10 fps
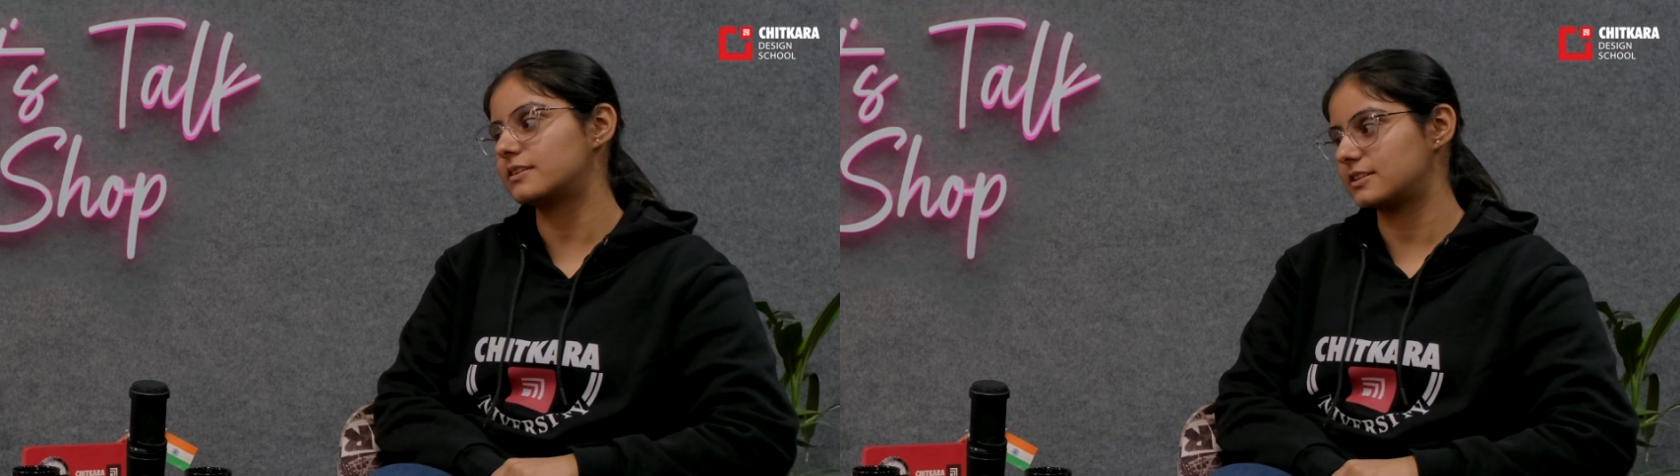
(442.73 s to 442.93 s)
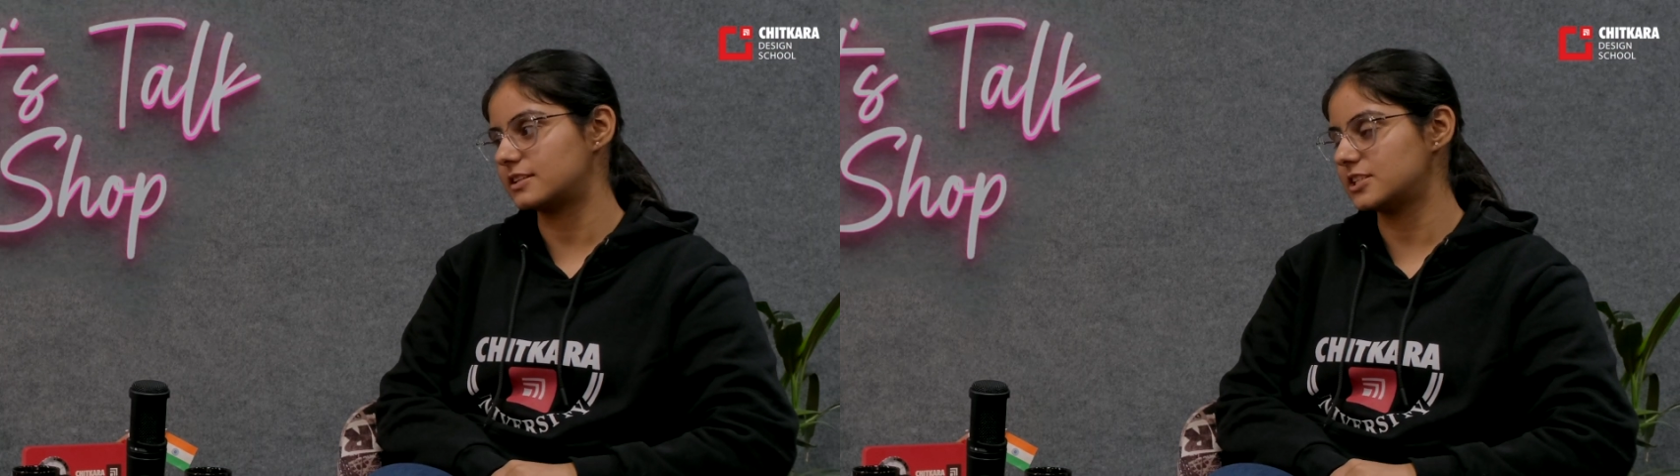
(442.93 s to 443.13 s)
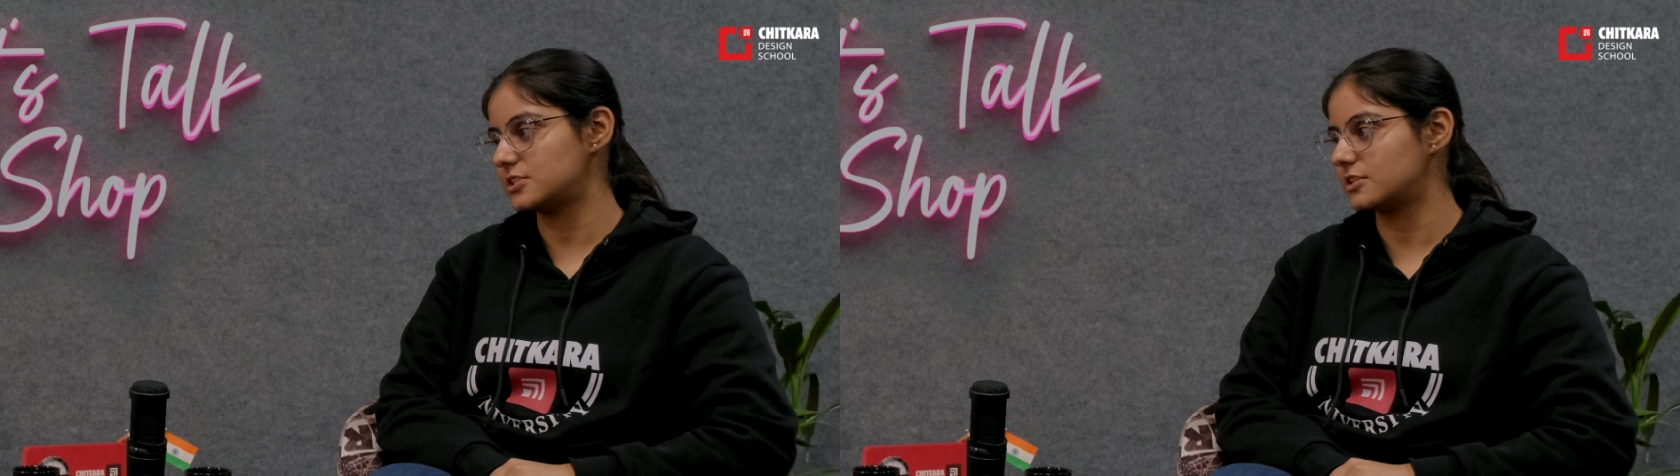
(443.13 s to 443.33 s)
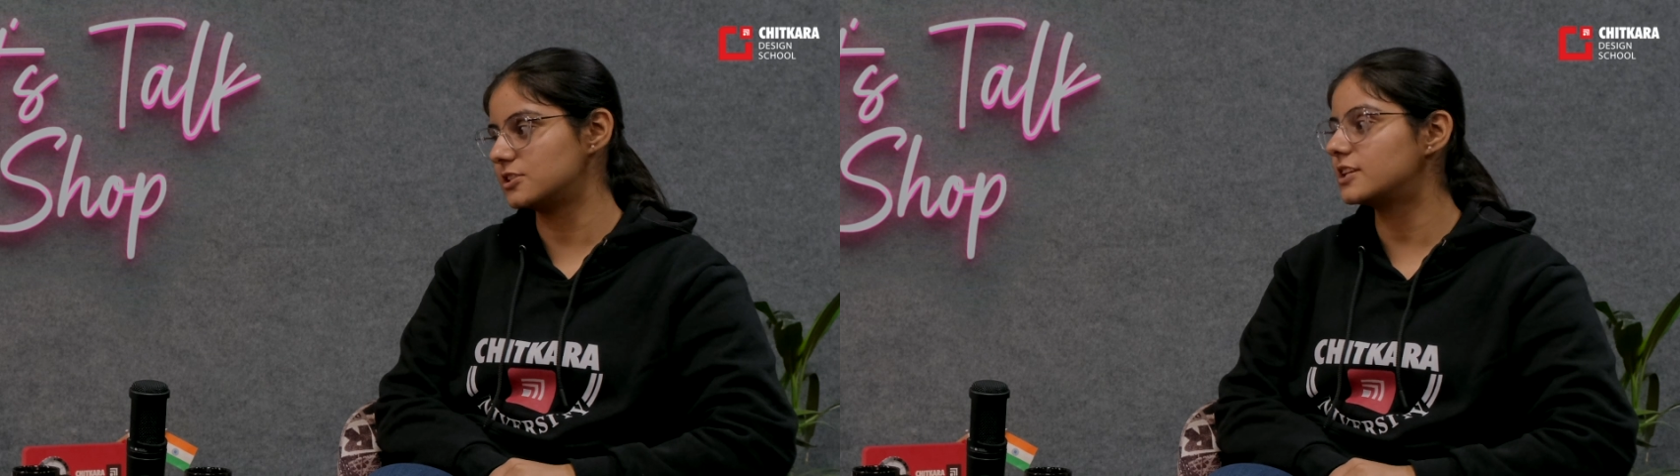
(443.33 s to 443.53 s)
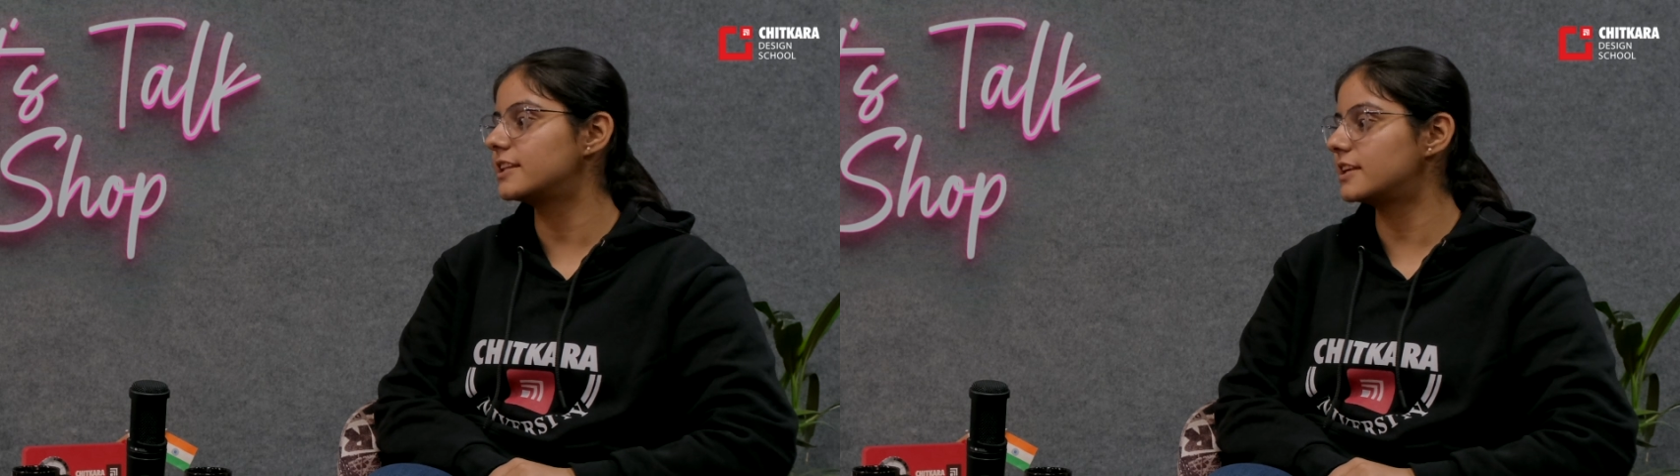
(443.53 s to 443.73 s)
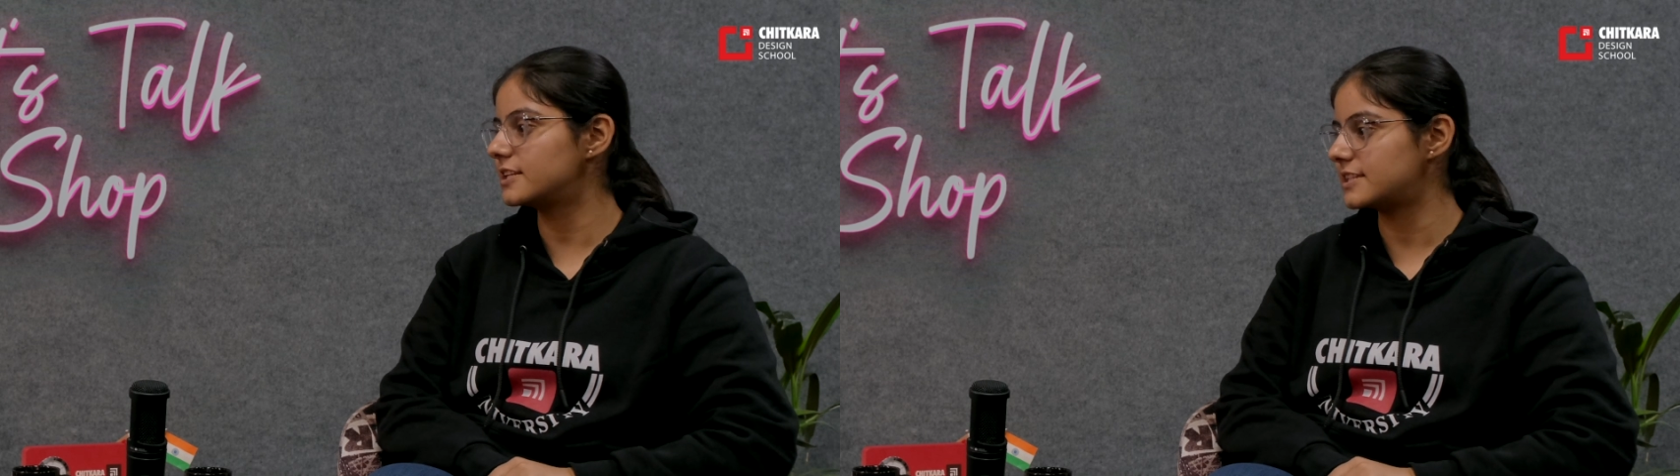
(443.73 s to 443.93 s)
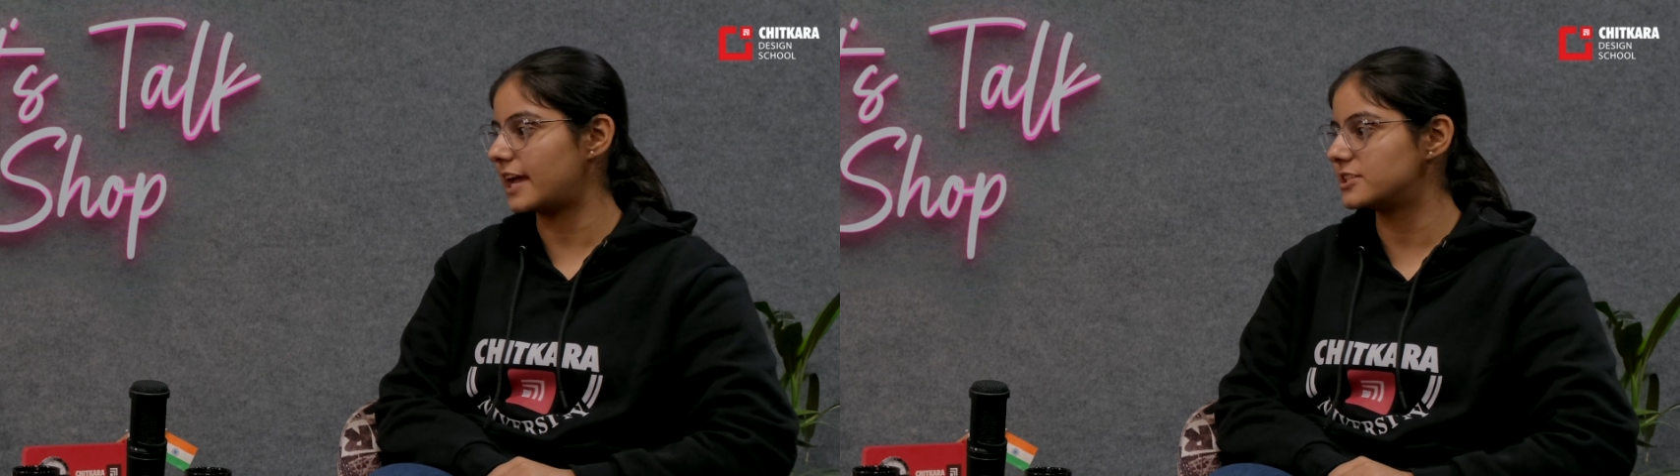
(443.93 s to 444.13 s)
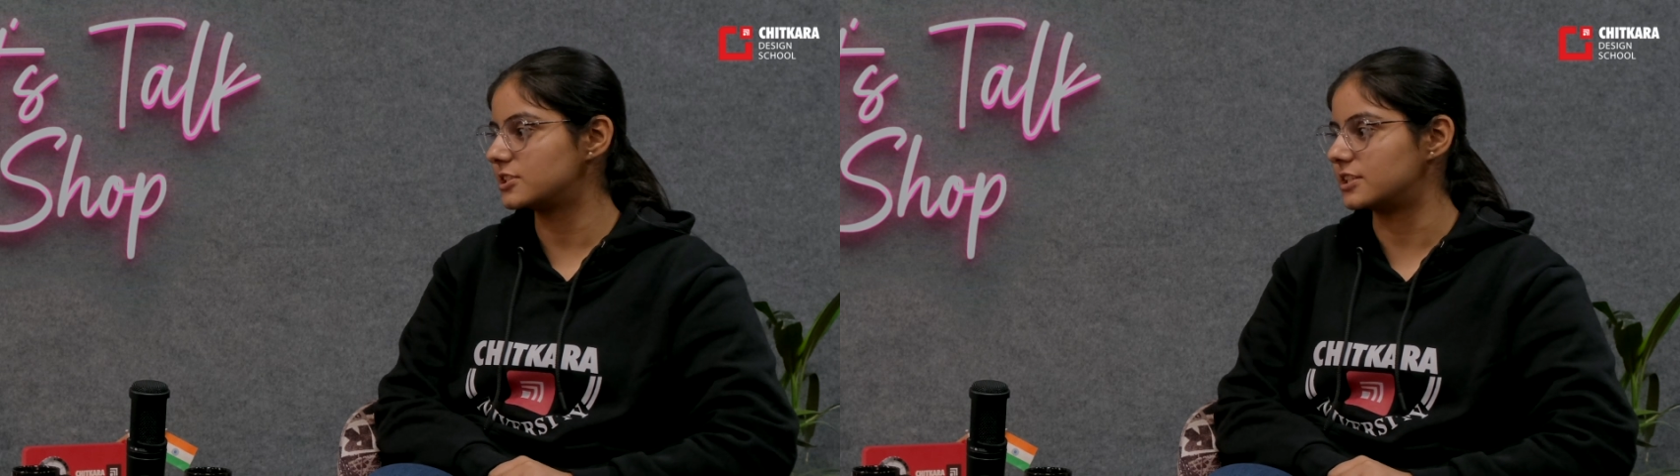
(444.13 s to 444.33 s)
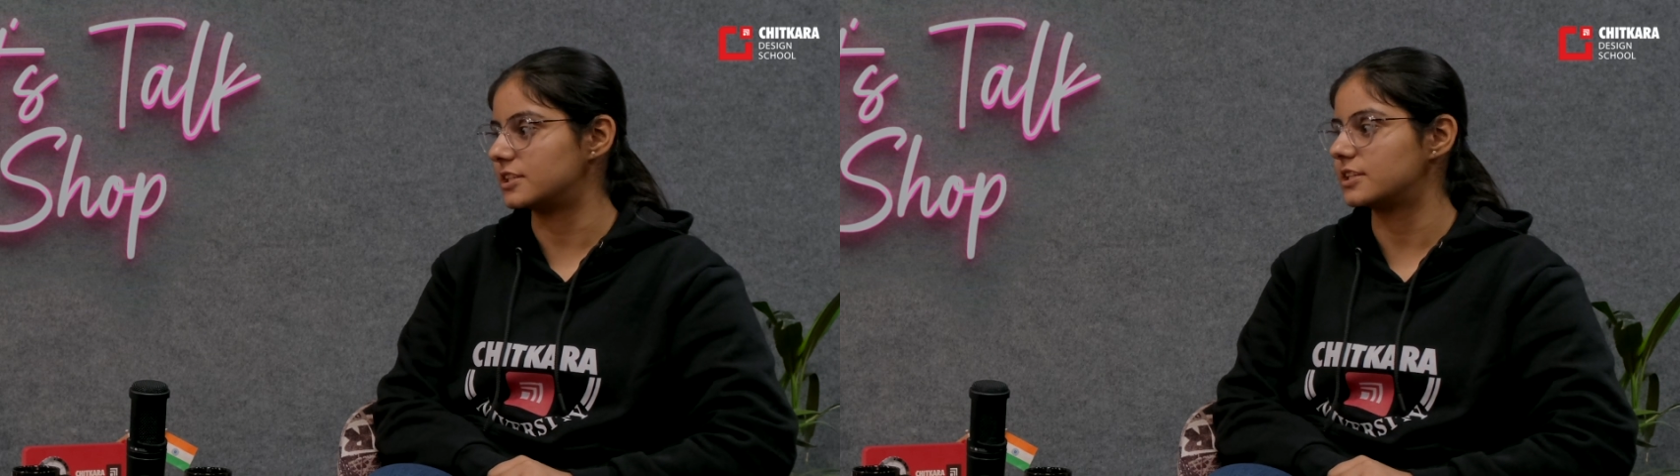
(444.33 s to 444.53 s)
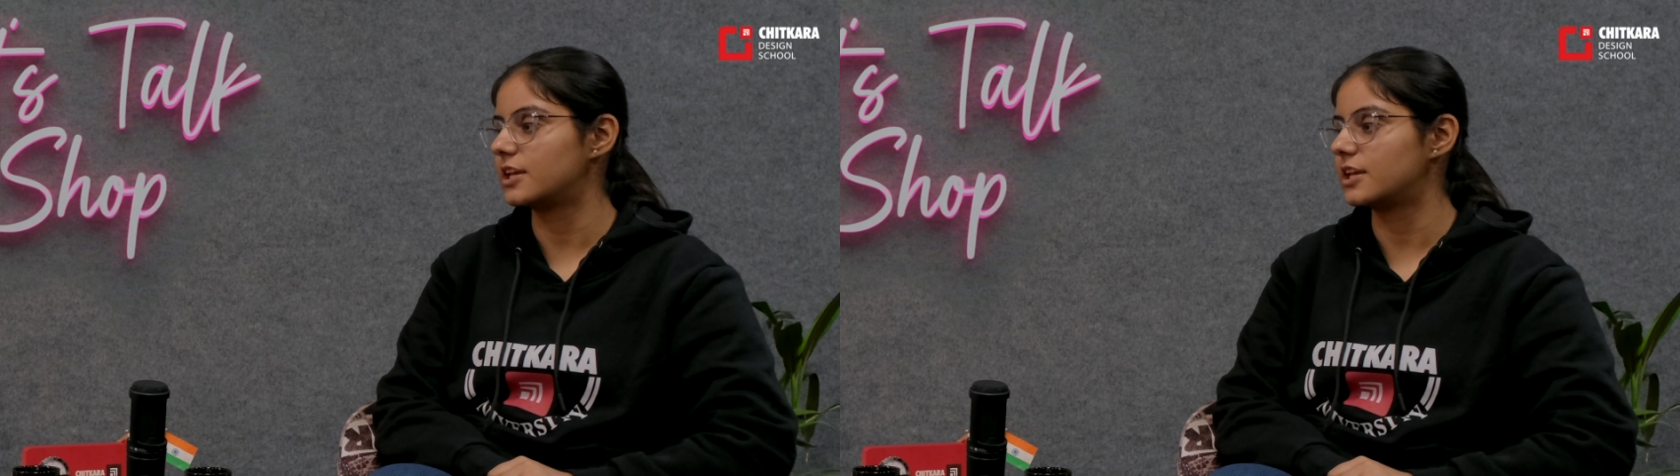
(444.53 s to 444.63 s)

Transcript: listeners in their design journey.